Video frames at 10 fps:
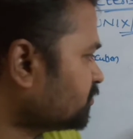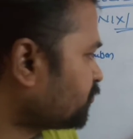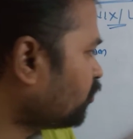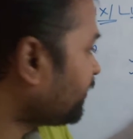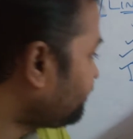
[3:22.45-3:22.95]

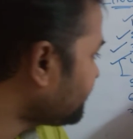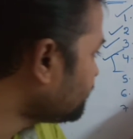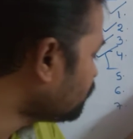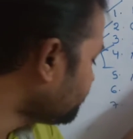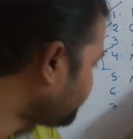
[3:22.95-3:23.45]
So if
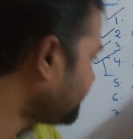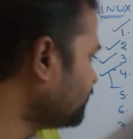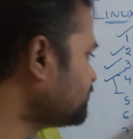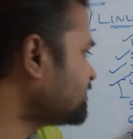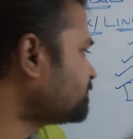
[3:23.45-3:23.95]
you
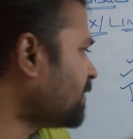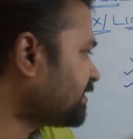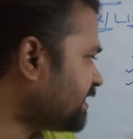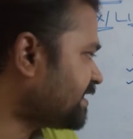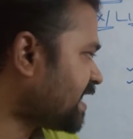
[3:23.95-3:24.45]
use this
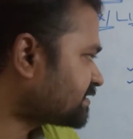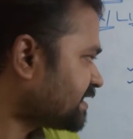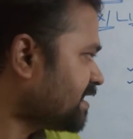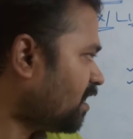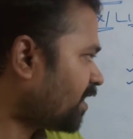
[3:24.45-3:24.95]

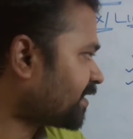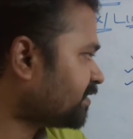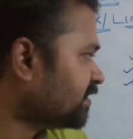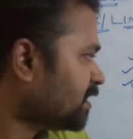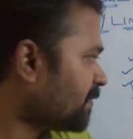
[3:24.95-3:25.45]
multitasking
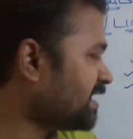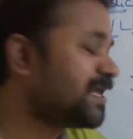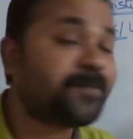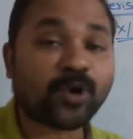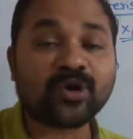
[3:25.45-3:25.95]
or
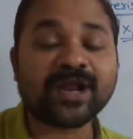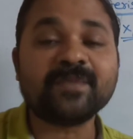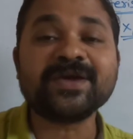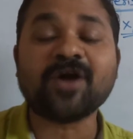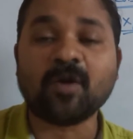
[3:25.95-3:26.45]

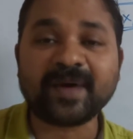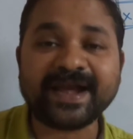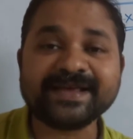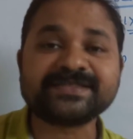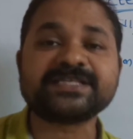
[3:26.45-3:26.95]
multi-programming
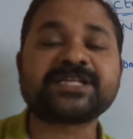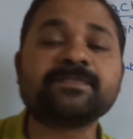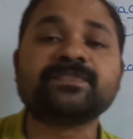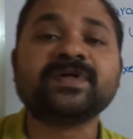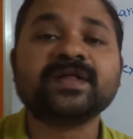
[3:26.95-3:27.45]
operating
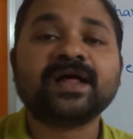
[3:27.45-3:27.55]
system,